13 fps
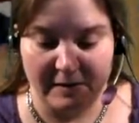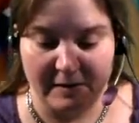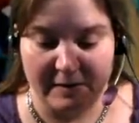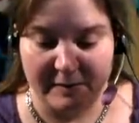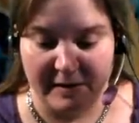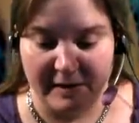
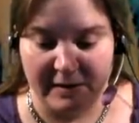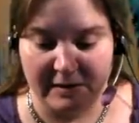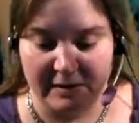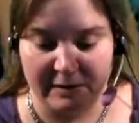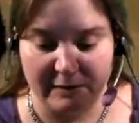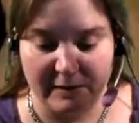to match
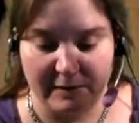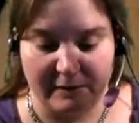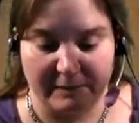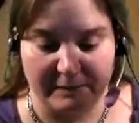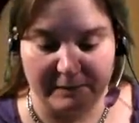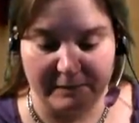as well,
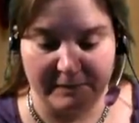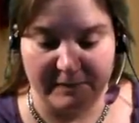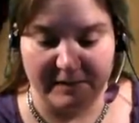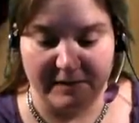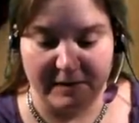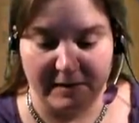
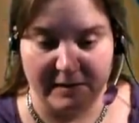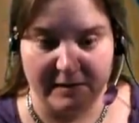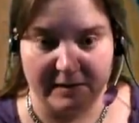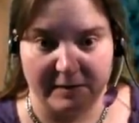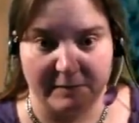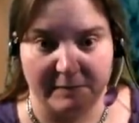to get
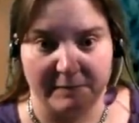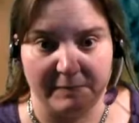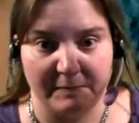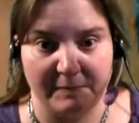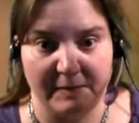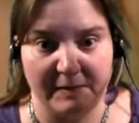some
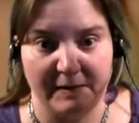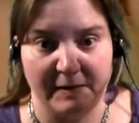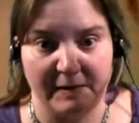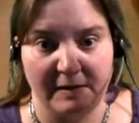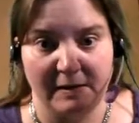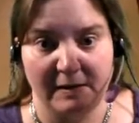
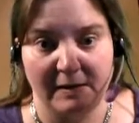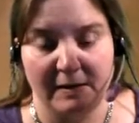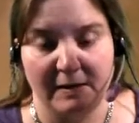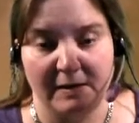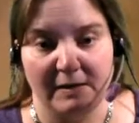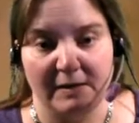
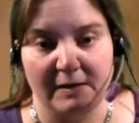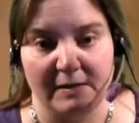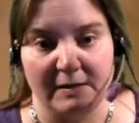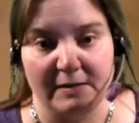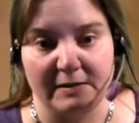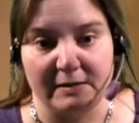
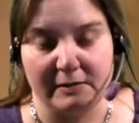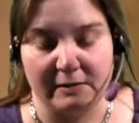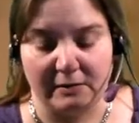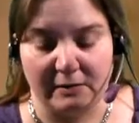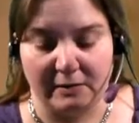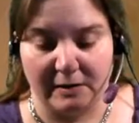nice
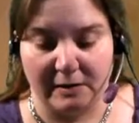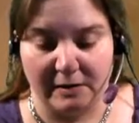little